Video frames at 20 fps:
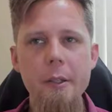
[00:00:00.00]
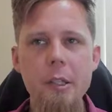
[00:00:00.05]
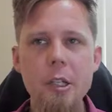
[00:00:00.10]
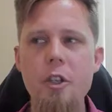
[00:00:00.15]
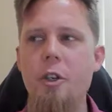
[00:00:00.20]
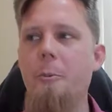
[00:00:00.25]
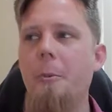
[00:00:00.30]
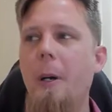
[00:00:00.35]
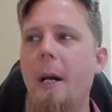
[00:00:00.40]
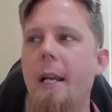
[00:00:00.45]

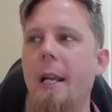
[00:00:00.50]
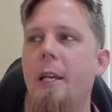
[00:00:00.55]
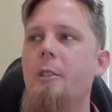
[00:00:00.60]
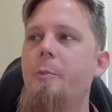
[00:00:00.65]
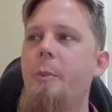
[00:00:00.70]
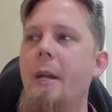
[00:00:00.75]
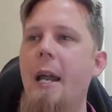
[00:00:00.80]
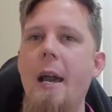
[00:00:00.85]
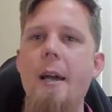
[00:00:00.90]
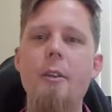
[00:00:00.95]
DigiByte has
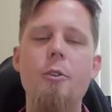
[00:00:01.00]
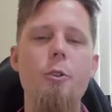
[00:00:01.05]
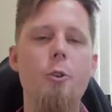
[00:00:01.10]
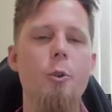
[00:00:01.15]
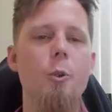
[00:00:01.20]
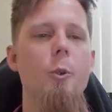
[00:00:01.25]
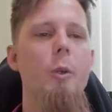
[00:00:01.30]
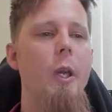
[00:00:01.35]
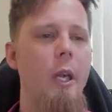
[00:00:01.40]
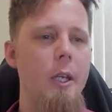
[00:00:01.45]
been added
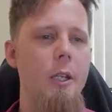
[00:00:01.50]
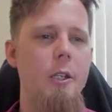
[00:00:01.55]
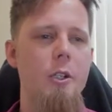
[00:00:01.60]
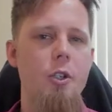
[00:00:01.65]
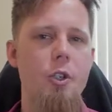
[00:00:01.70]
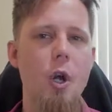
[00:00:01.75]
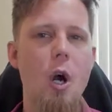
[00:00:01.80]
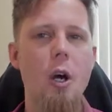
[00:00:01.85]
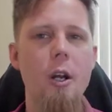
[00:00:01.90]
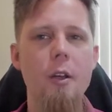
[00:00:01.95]
to
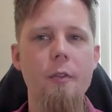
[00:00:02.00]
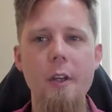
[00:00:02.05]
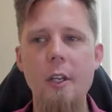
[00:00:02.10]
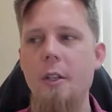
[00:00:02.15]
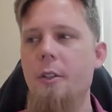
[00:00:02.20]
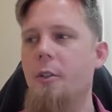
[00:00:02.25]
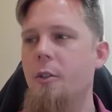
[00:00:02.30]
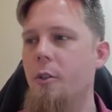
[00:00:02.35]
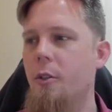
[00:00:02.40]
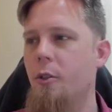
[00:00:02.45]

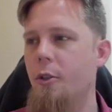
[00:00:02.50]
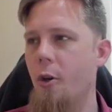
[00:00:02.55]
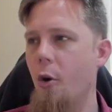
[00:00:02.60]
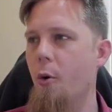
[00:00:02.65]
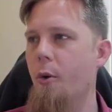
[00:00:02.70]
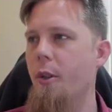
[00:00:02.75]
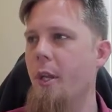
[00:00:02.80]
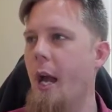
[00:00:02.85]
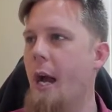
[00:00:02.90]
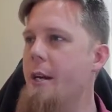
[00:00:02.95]
Hedge.Events,
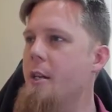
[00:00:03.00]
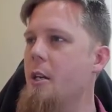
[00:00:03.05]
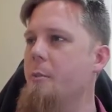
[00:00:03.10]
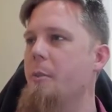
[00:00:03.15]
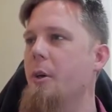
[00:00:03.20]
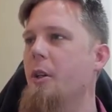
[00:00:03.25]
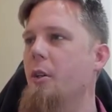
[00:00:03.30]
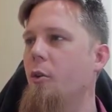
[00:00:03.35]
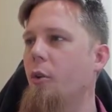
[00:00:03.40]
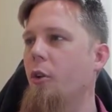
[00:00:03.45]
so the idea
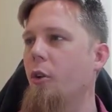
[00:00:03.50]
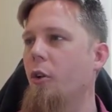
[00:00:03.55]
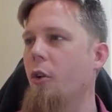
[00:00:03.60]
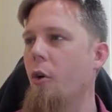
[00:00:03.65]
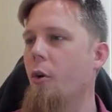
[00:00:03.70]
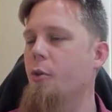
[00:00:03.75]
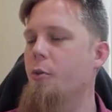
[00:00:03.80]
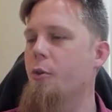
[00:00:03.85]
being you can go